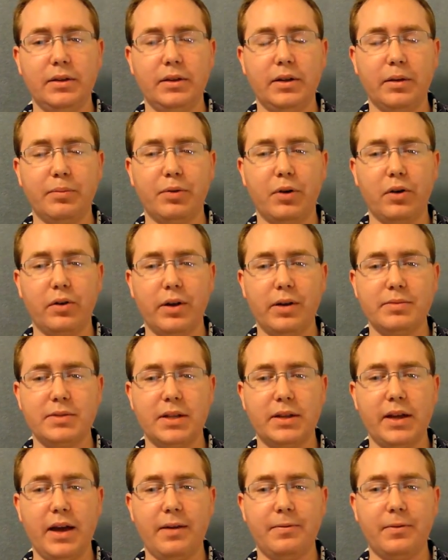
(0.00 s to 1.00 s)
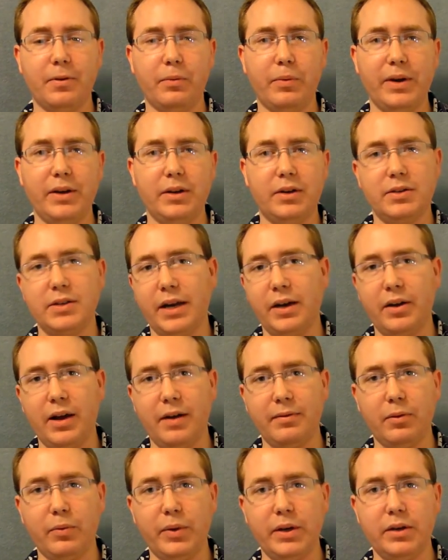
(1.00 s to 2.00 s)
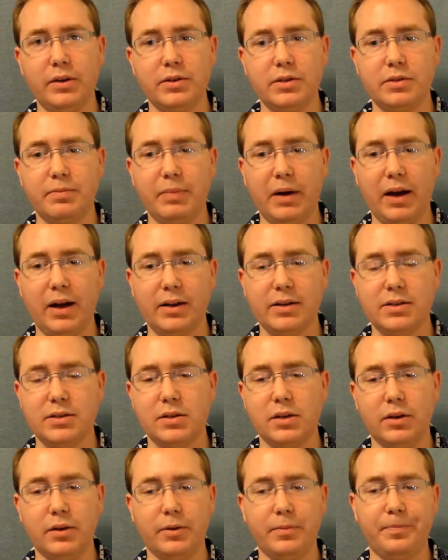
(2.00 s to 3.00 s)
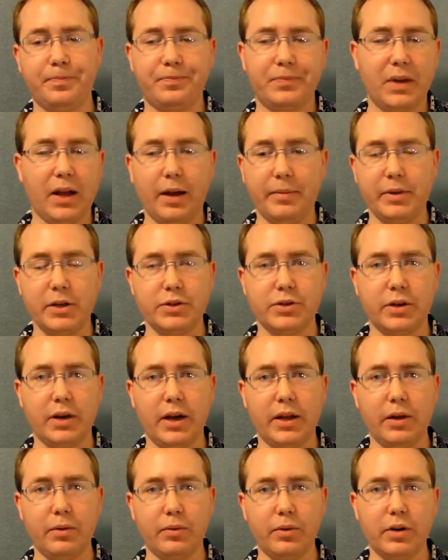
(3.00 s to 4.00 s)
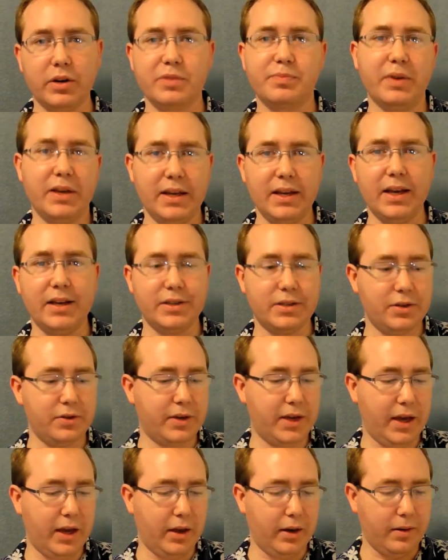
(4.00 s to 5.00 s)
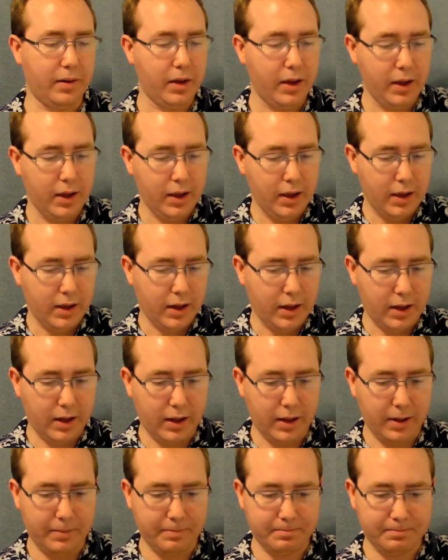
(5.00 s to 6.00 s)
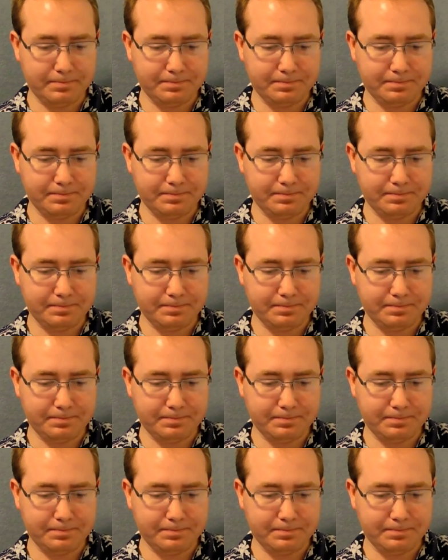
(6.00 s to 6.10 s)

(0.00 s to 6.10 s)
programs that they have for Windows. I don't have a Windows box, so I'm not sure how that works, but yes, you can. I